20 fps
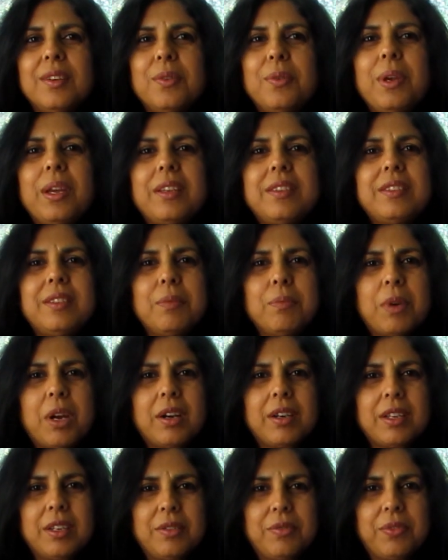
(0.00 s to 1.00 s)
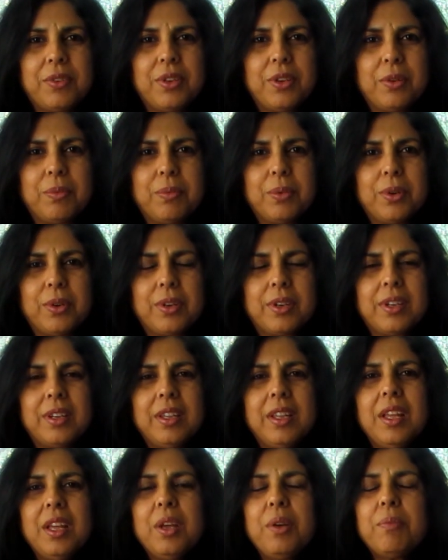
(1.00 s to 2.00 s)
where's the market for your book.
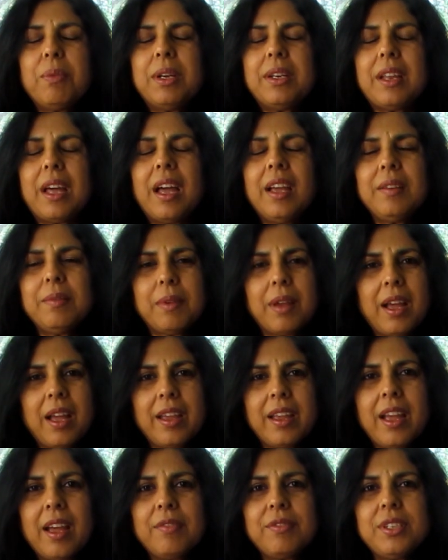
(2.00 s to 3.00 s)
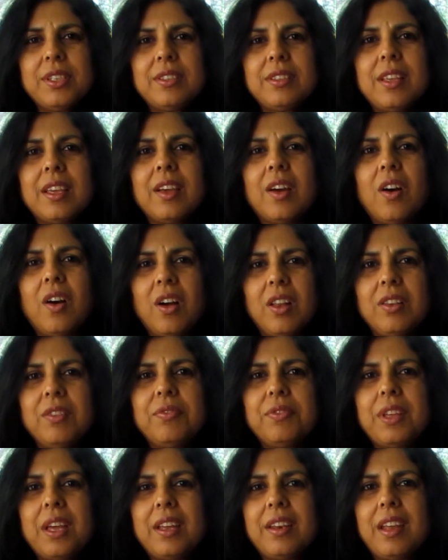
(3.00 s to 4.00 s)
But I have to say, all
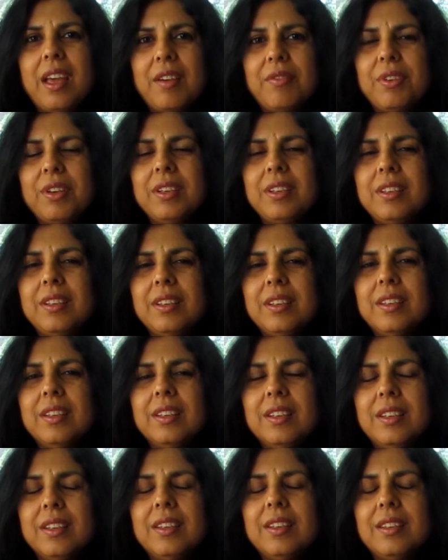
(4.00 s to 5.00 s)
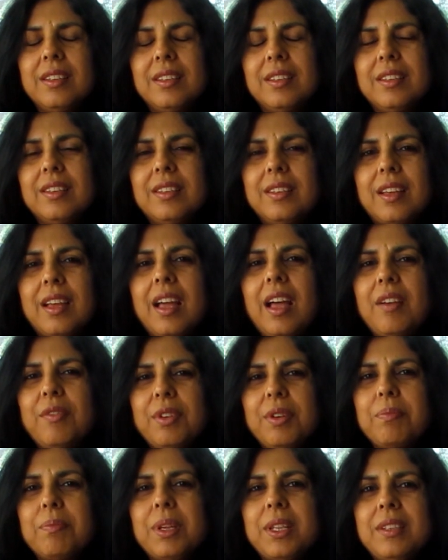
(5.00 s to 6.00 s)
of that having
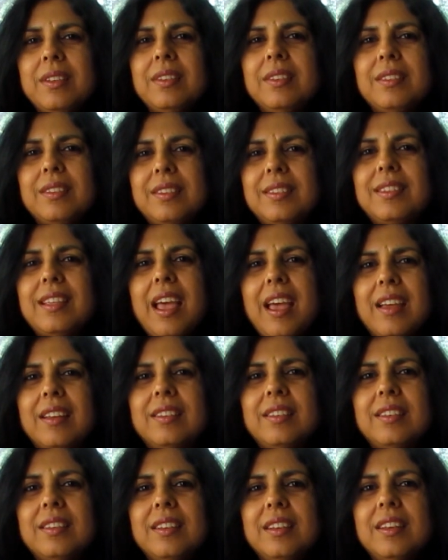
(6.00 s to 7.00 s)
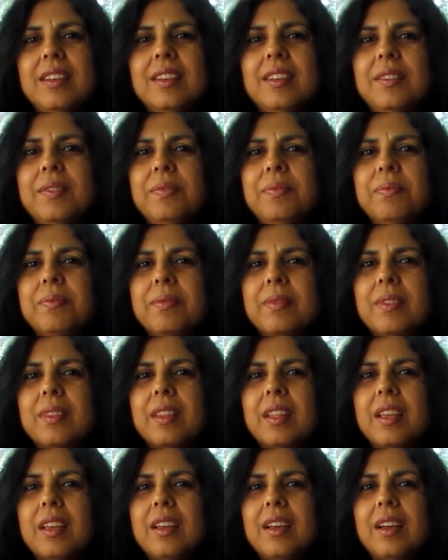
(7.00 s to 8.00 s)
been said,
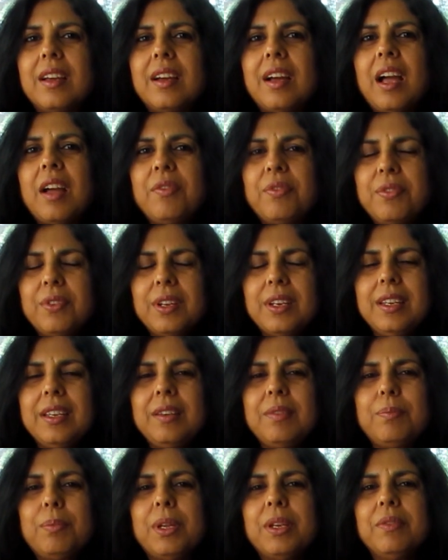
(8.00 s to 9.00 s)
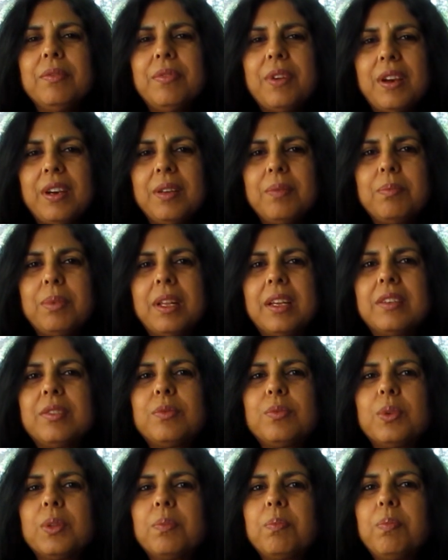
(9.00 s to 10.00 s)
I've really been very
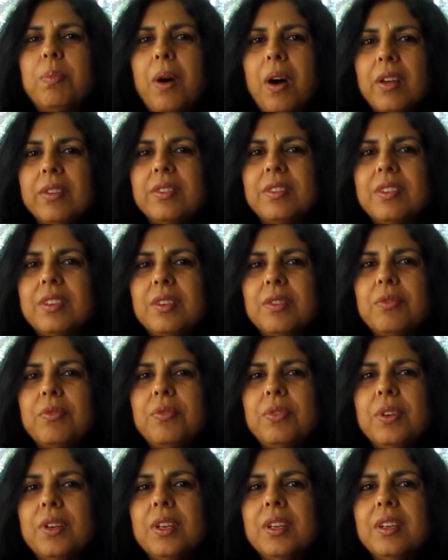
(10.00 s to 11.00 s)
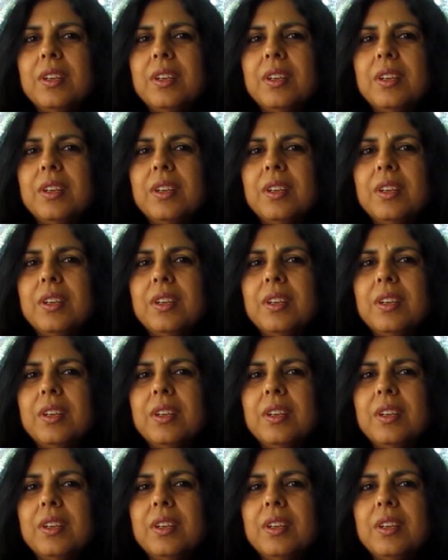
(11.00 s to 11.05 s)
blessed with positive